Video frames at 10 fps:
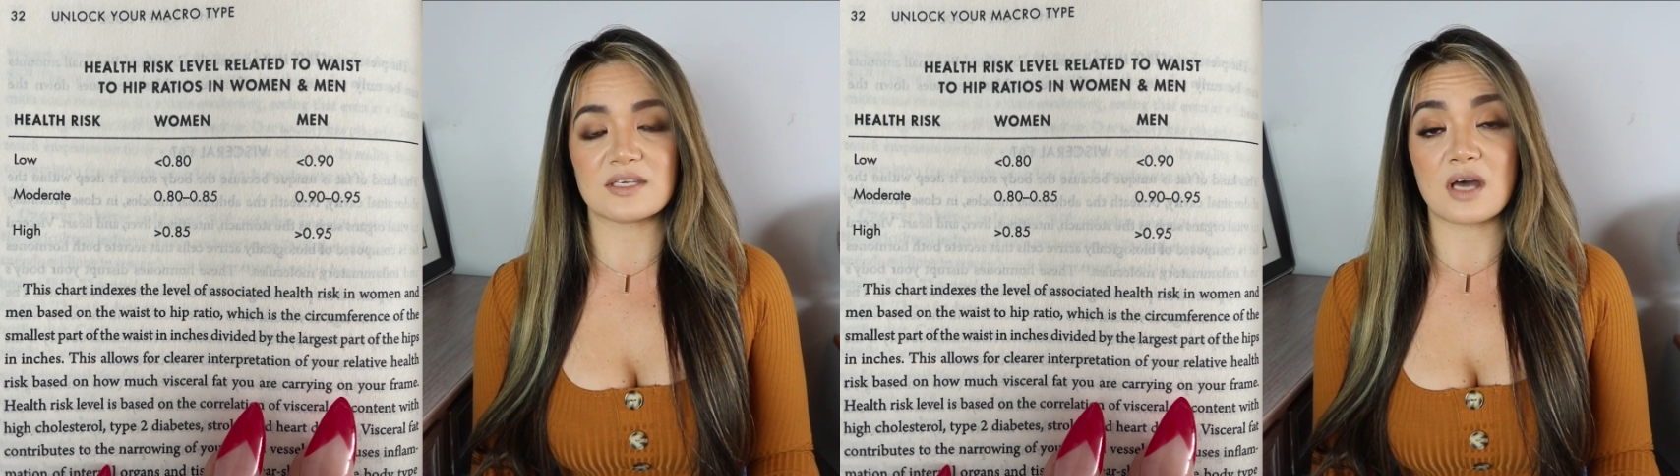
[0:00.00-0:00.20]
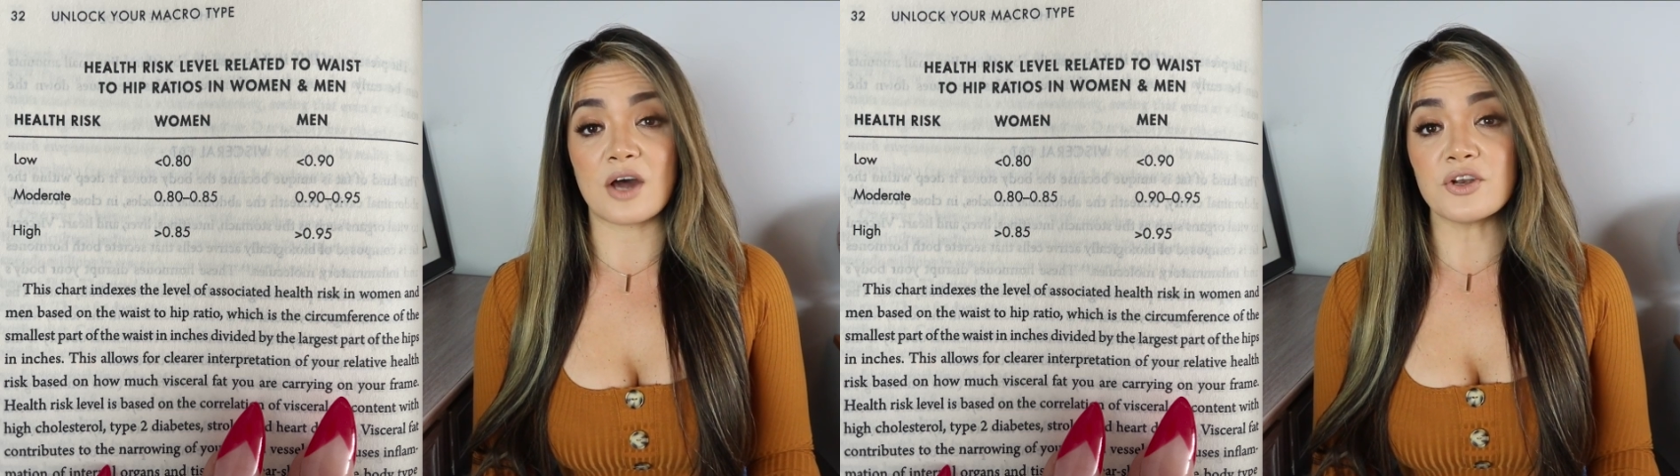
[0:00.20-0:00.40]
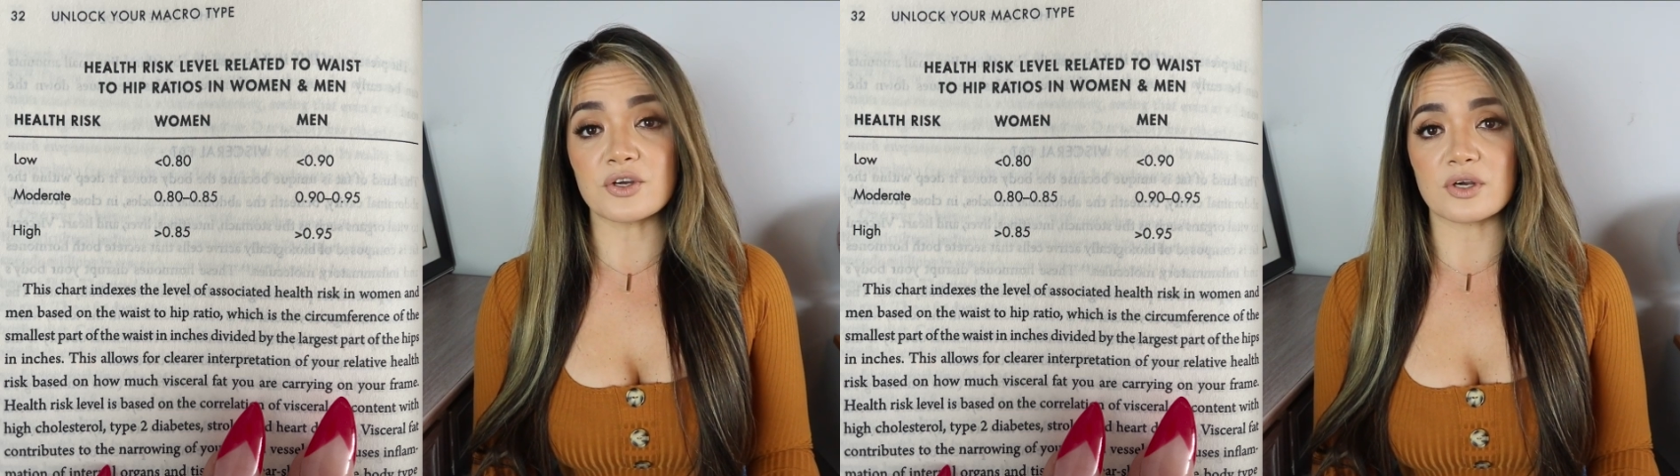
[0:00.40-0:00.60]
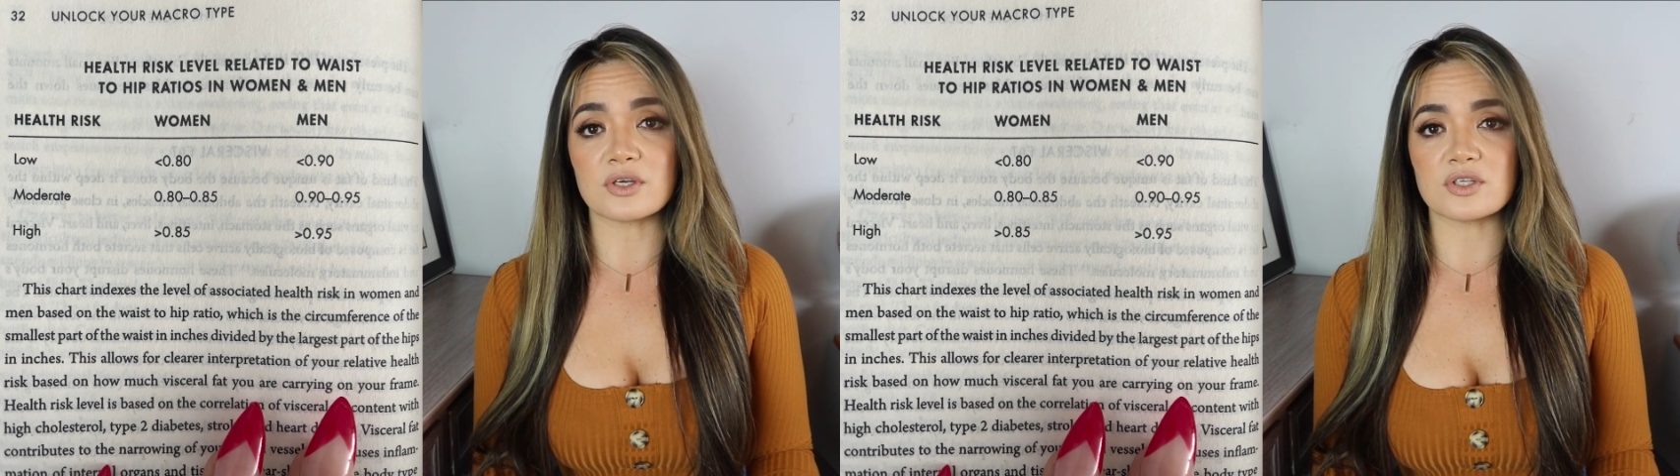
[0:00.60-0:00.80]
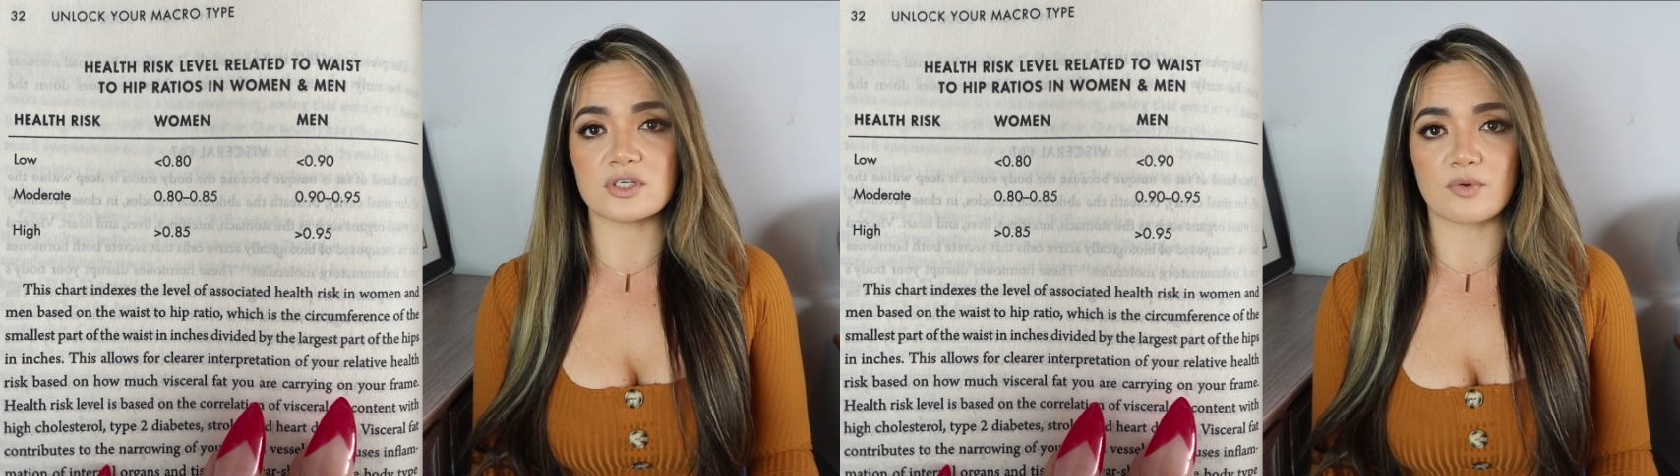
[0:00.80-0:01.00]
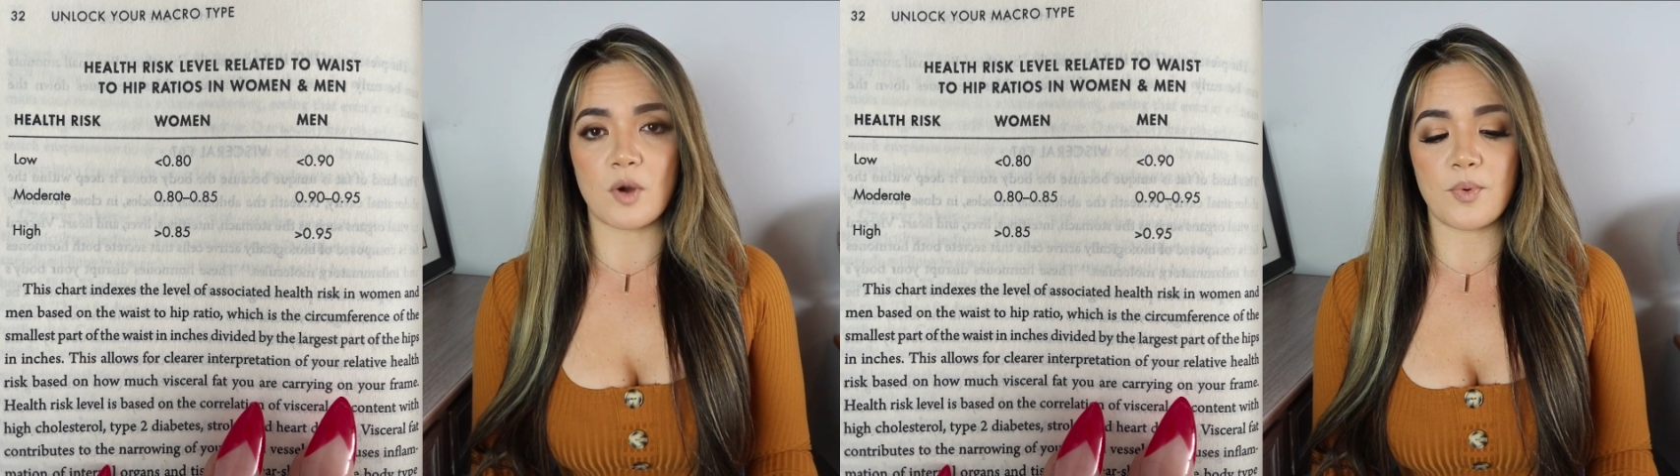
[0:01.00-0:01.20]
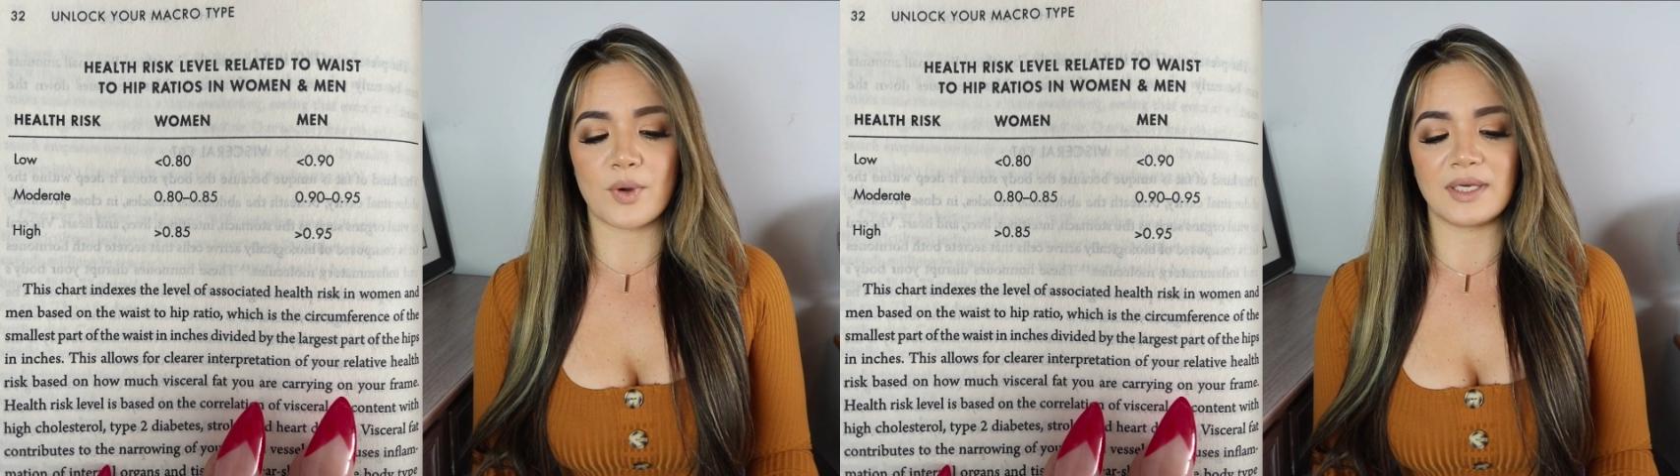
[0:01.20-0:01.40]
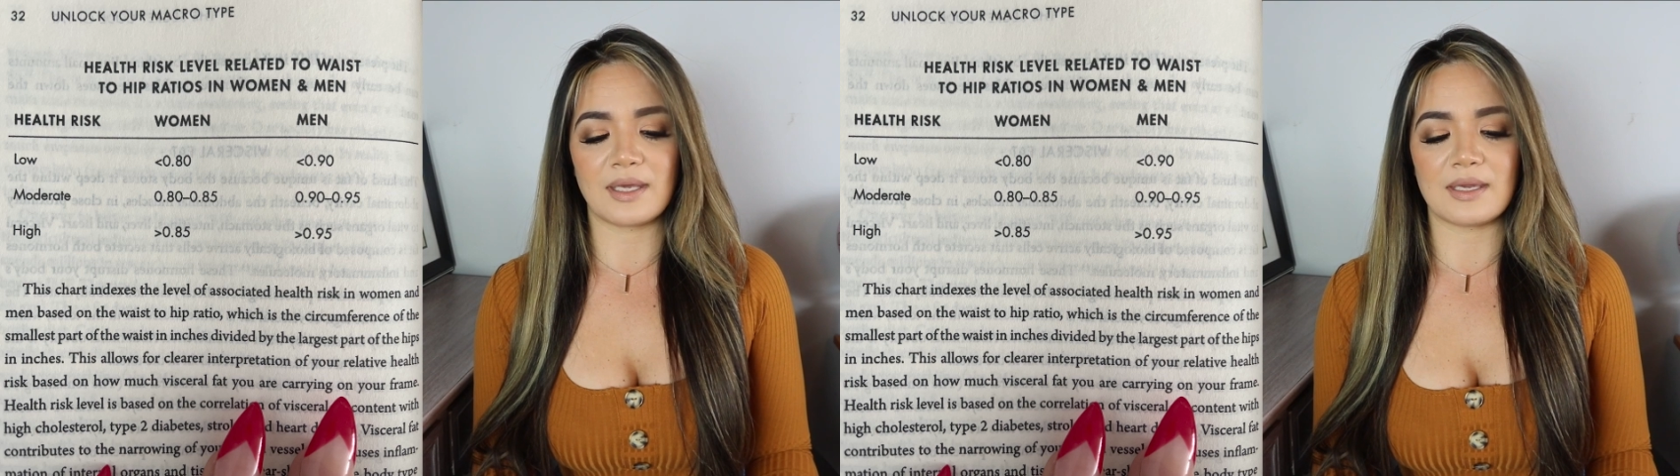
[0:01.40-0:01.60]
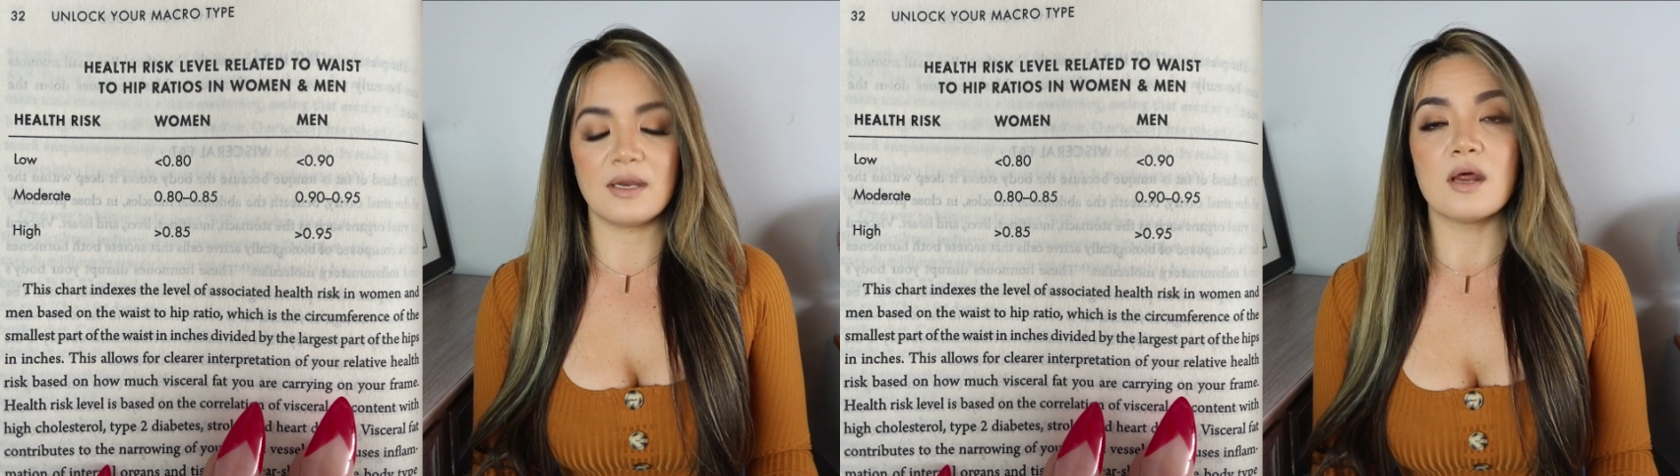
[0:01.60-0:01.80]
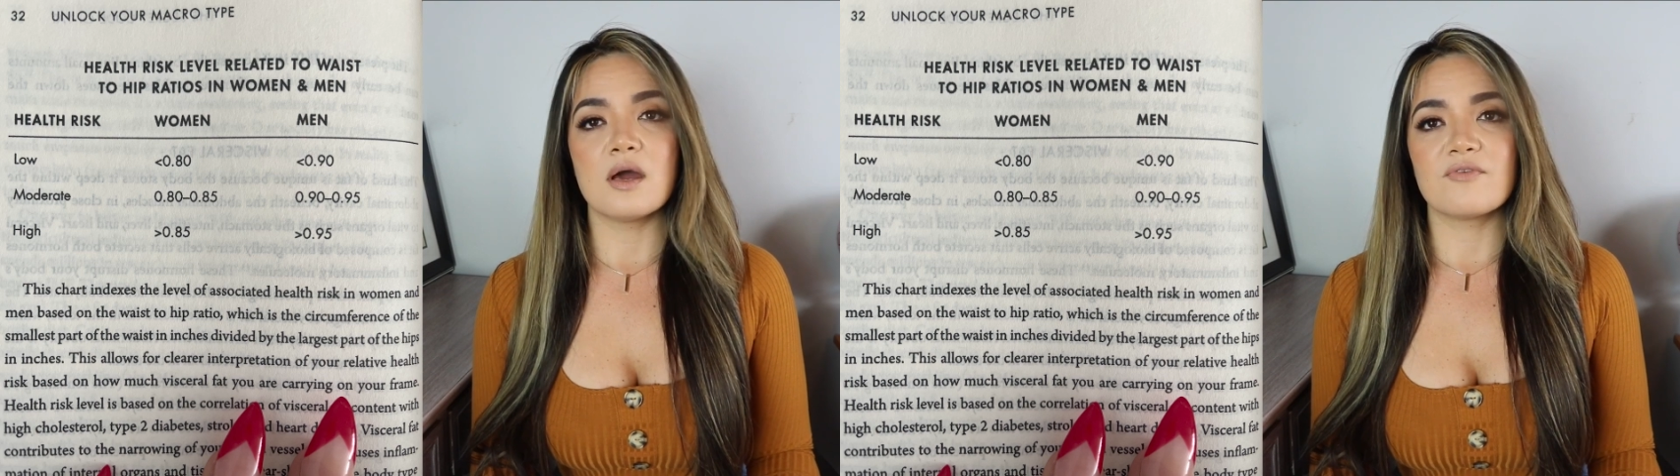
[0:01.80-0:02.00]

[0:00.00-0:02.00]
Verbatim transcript: under 0.8.